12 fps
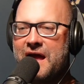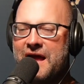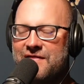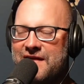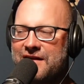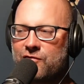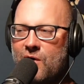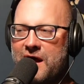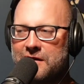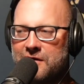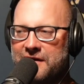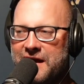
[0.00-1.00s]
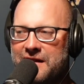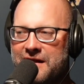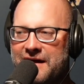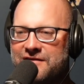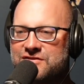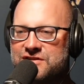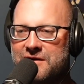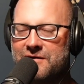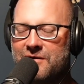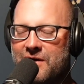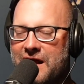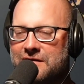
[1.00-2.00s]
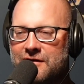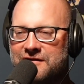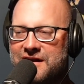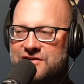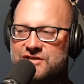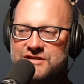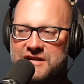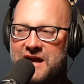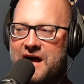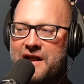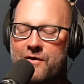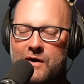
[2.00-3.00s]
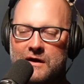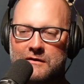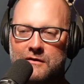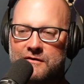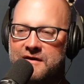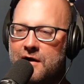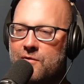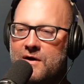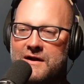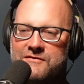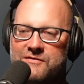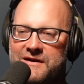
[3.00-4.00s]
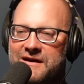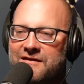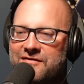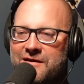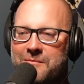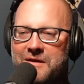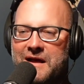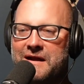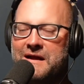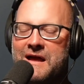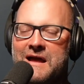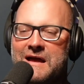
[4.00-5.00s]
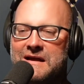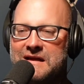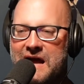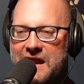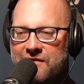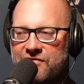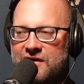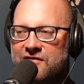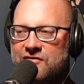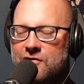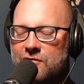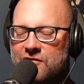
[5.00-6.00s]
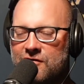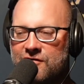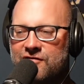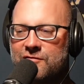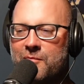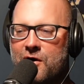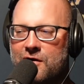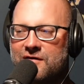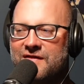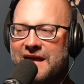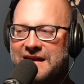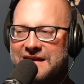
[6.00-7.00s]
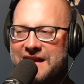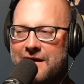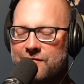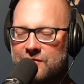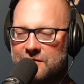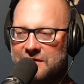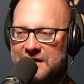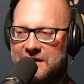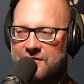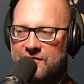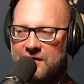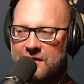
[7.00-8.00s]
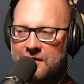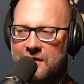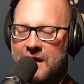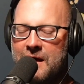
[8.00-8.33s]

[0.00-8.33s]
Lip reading: and that's why I look at I looked at Schiano, I looked at Rodriguez, and I'm like, God, if these dudes are smart, they never leave here.